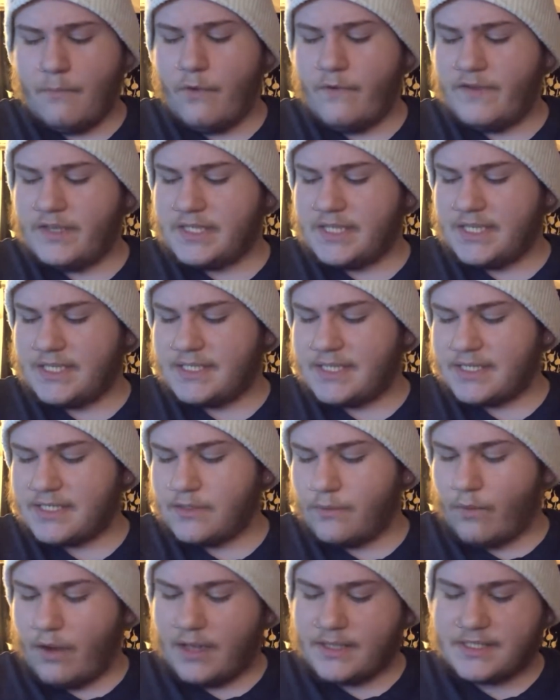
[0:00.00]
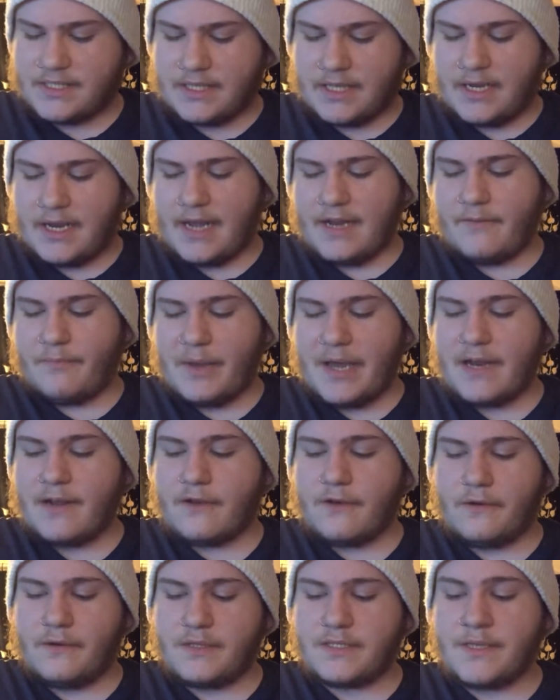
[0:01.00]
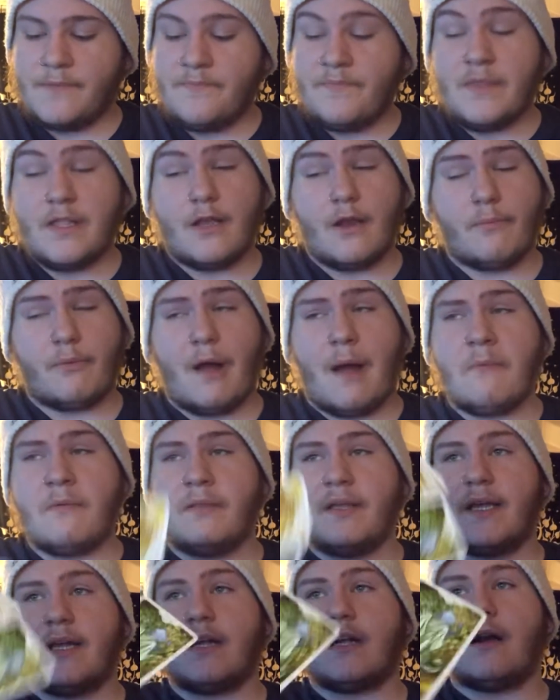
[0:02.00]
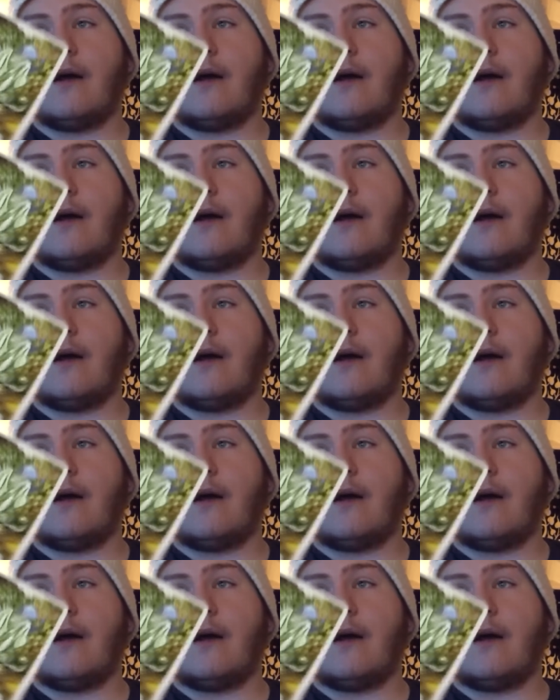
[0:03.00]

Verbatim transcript: Moving to the Six of Wands to the Nine of Pentacles, you're probably going